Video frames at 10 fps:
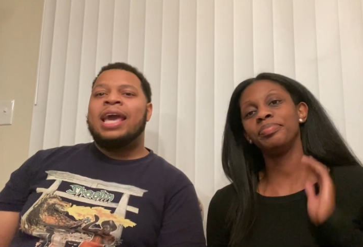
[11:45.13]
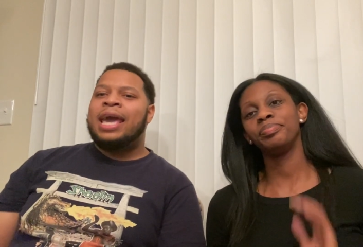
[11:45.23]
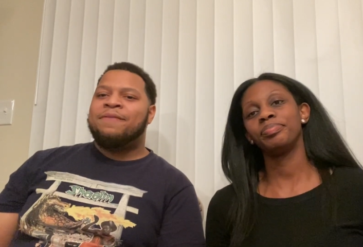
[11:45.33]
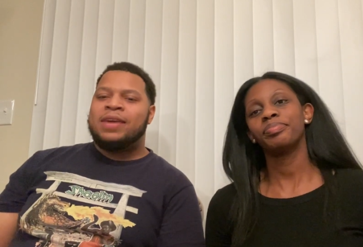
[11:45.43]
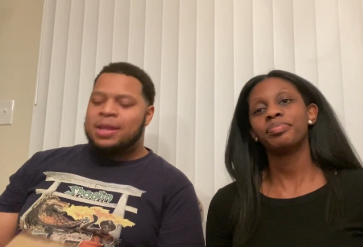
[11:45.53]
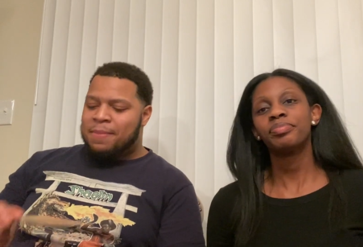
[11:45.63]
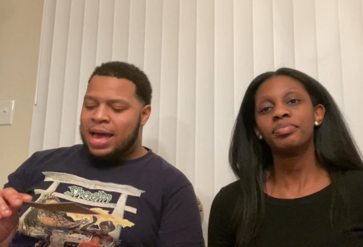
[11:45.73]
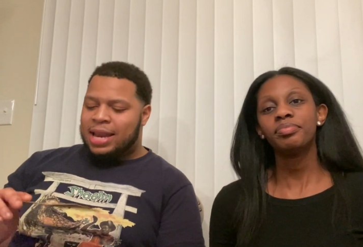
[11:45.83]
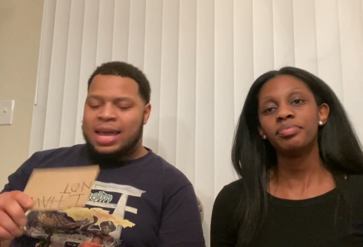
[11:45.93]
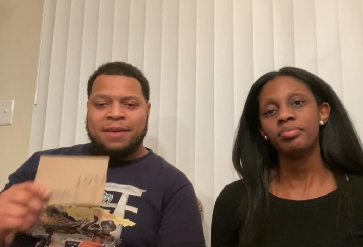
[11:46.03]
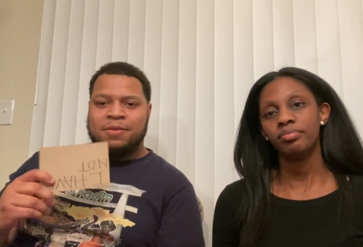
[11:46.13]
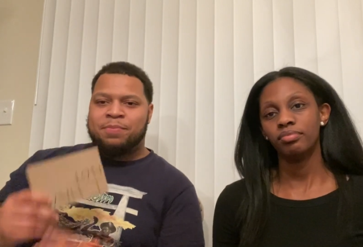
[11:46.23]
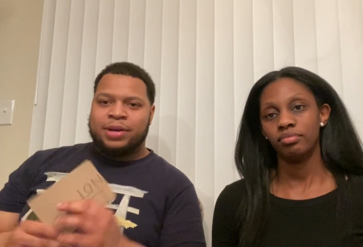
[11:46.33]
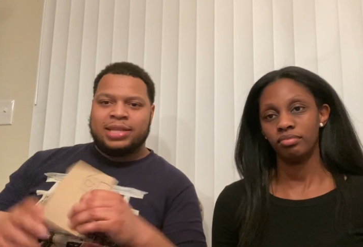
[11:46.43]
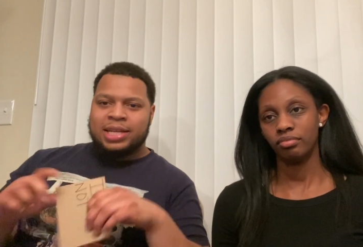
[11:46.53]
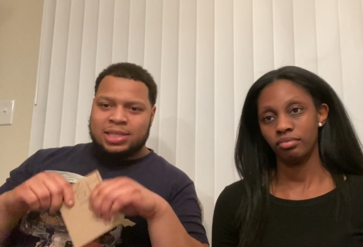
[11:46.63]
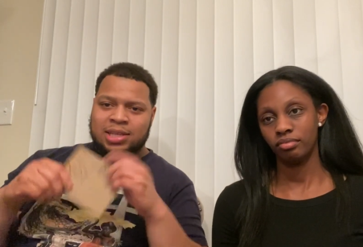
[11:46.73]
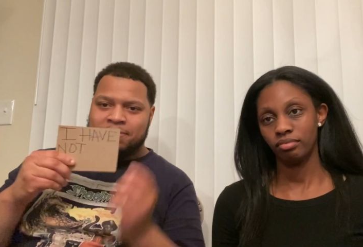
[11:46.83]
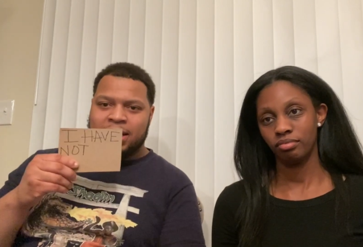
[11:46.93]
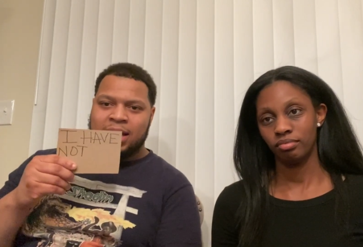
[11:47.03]
Speaker 1: if anybody ever put this
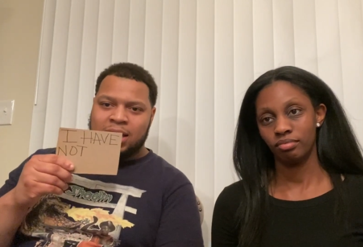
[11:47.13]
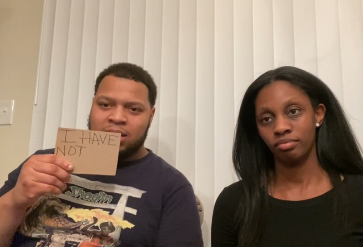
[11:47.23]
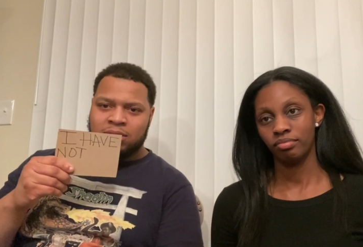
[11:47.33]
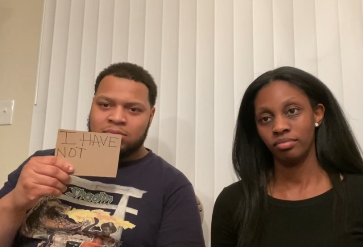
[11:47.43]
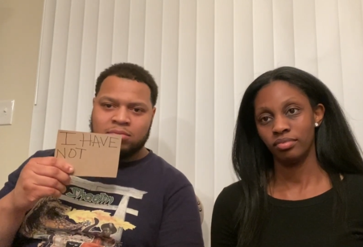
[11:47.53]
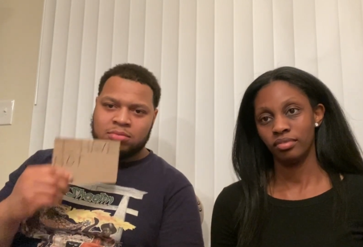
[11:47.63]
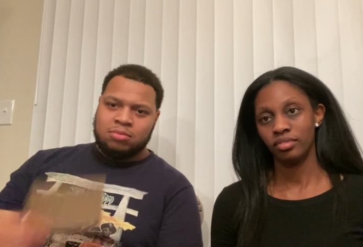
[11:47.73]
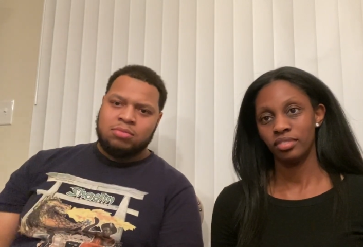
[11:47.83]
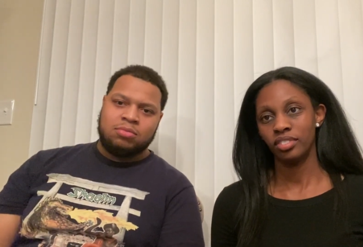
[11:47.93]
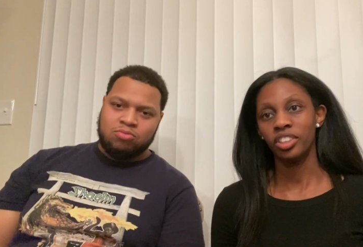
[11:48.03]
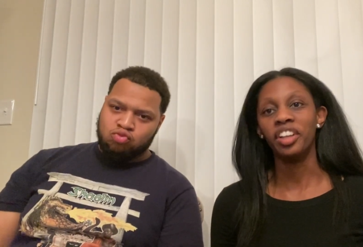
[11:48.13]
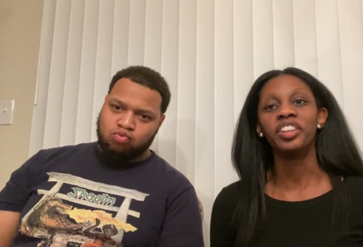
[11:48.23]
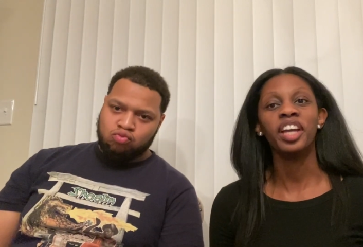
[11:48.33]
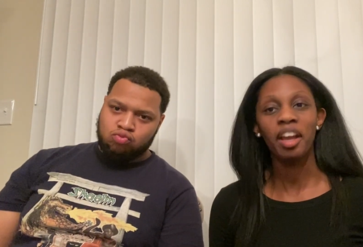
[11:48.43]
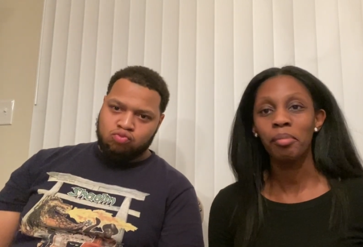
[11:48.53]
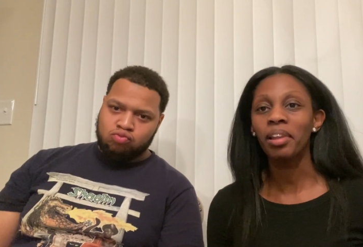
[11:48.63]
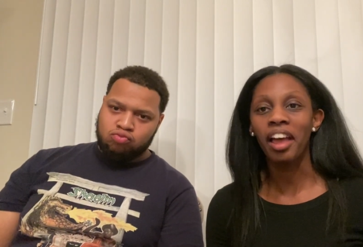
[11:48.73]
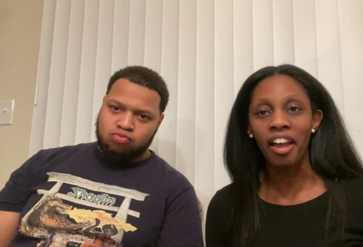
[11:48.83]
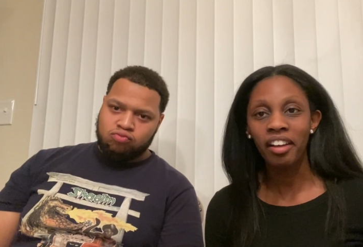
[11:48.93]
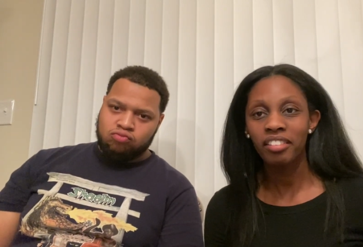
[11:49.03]
up there,
Speaker 2: a damn
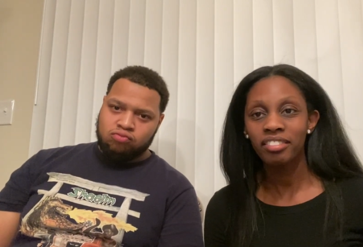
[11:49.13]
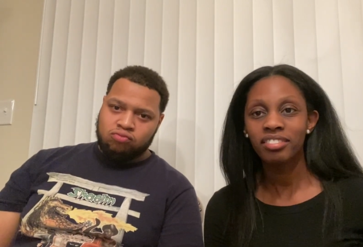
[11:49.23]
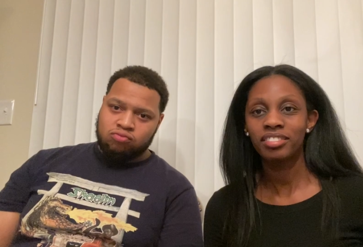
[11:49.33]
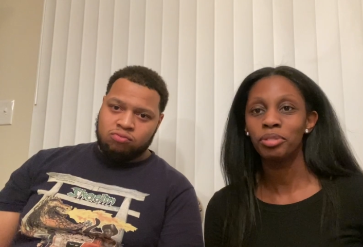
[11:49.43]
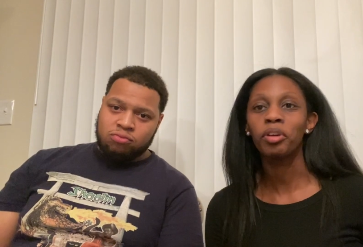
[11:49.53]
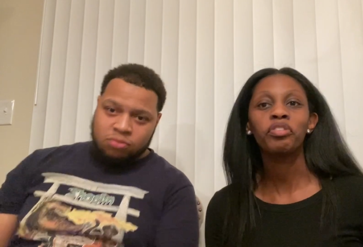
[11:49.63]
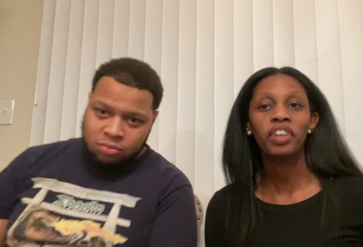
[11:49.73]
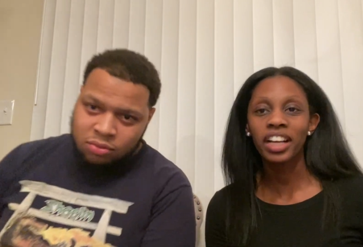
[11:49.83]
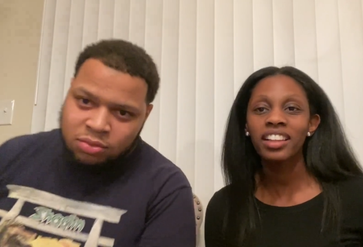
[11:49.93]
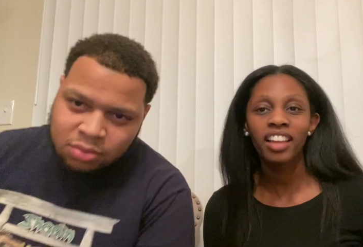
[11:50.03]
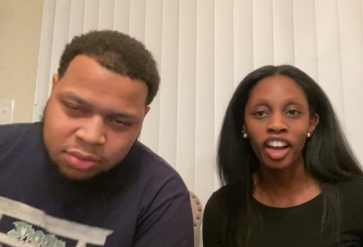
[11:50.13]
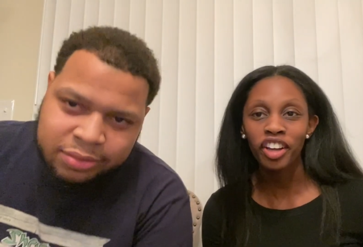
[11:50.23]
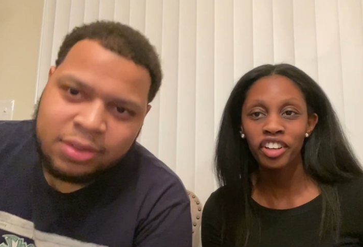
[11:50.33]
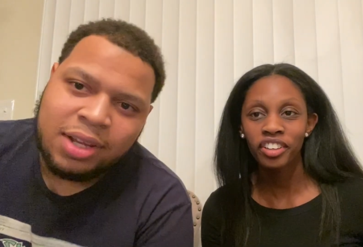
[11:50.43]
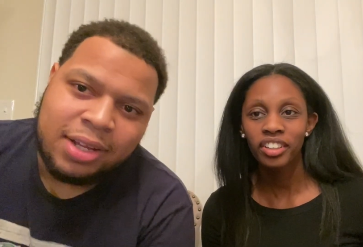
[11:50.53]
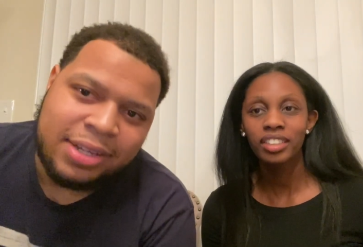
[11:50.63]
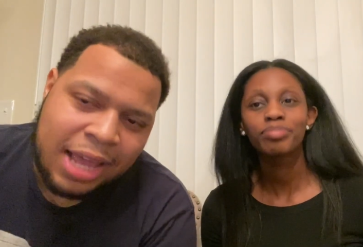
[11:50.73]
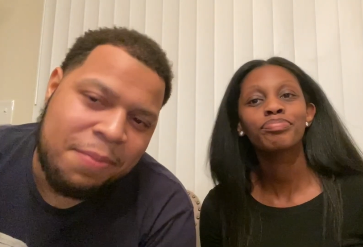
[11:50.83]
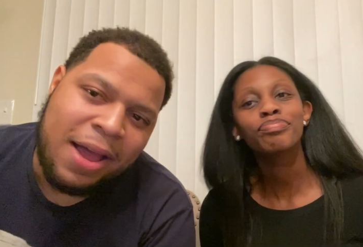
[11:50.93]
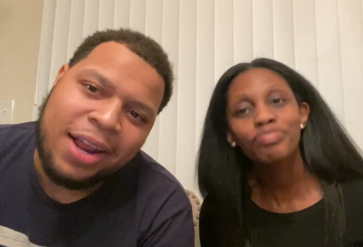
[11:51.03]
lie. Well,
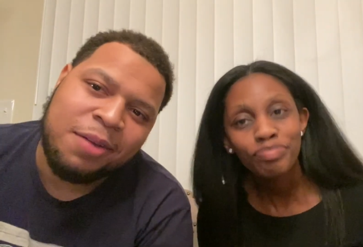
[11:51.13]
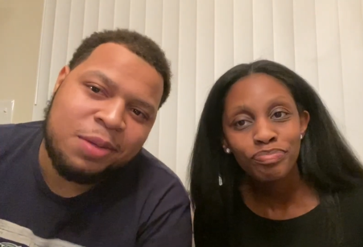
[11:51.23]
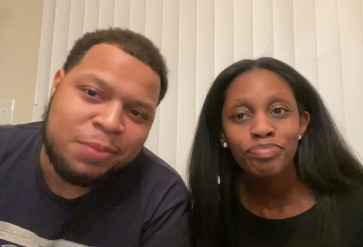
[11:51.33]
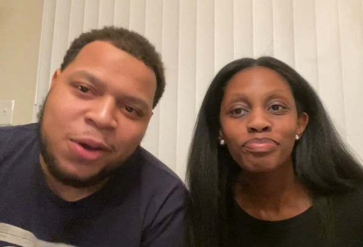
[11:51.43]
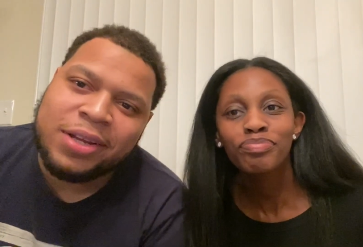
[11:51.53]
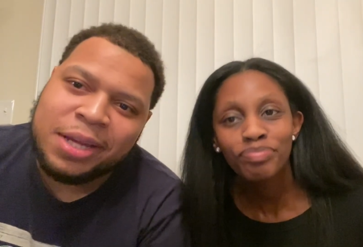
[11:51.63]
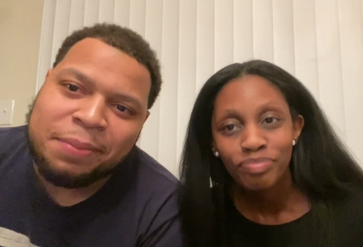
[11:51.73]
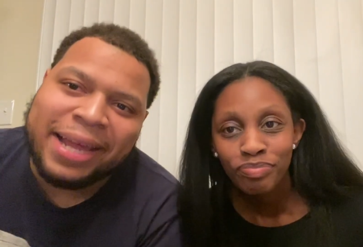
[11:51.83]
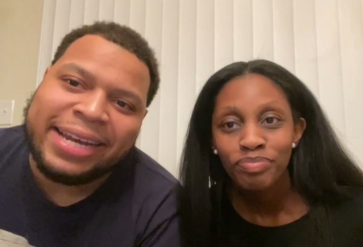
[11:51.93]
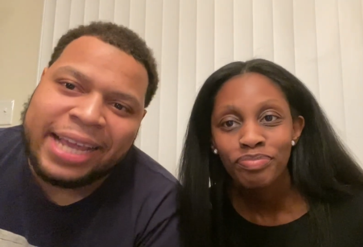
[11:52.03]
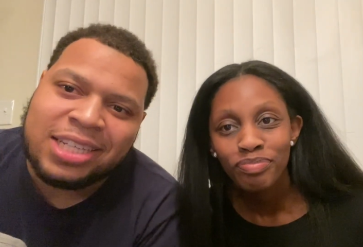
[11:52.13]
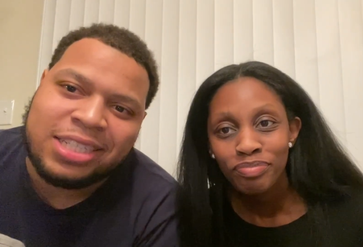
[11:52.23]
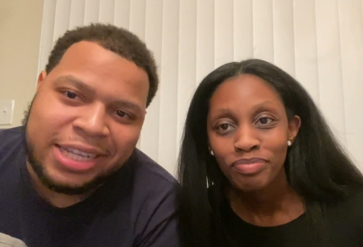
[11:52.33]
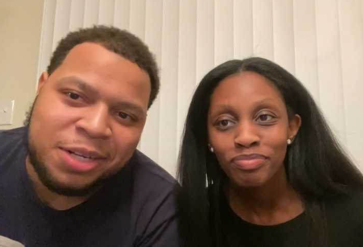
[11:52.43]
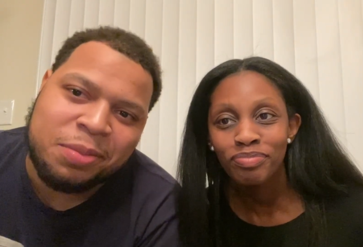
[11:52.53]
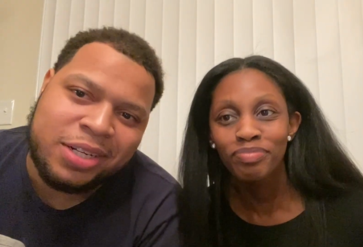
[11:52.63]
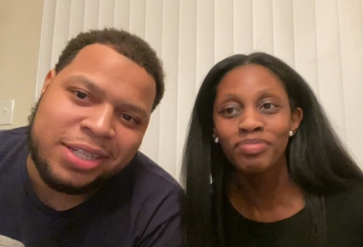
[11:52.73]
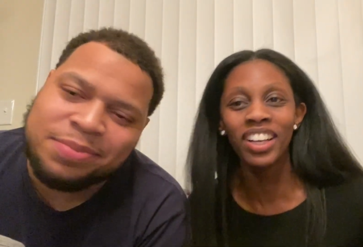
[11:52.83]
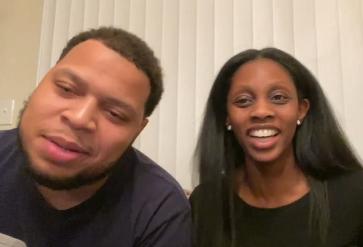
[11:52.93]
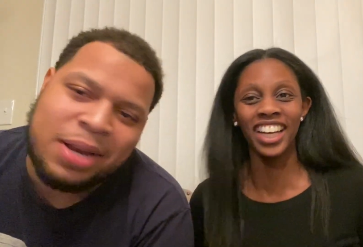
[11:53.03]
Speaker 1: they probably gonna be broken up by next year, bro.
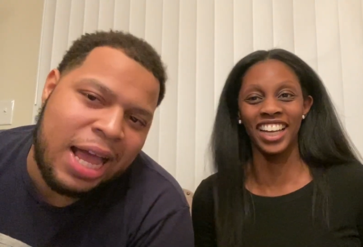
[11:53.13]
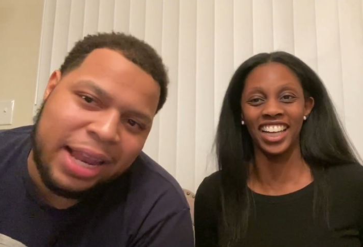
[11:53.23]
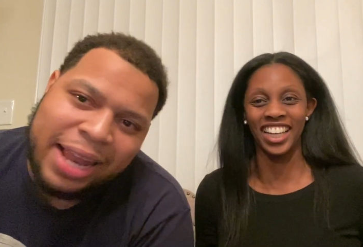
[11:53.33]
I'm not